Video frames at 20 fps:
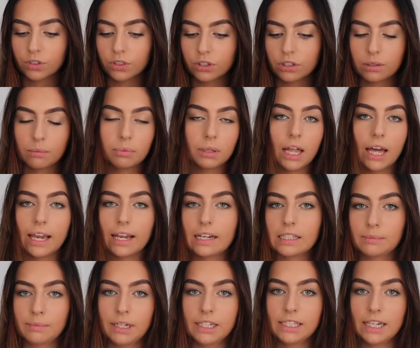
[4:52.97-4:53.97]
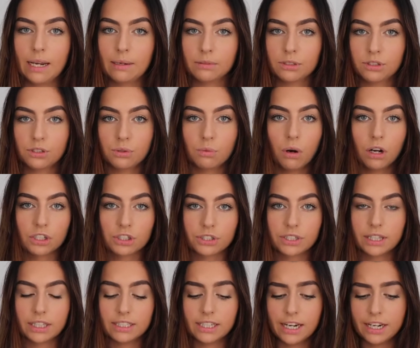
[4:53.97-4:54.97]
you can apply it as many times as you want
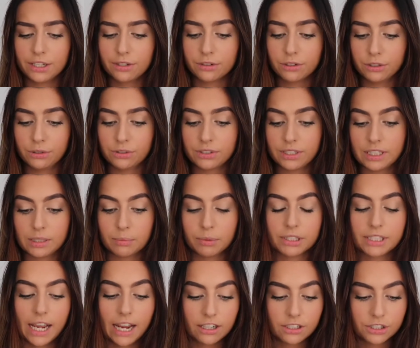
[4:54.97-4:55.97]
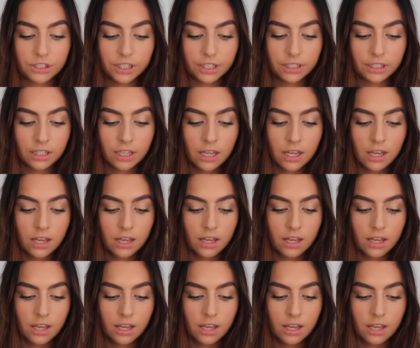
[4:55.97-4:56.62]
during the day, you can use it as protection,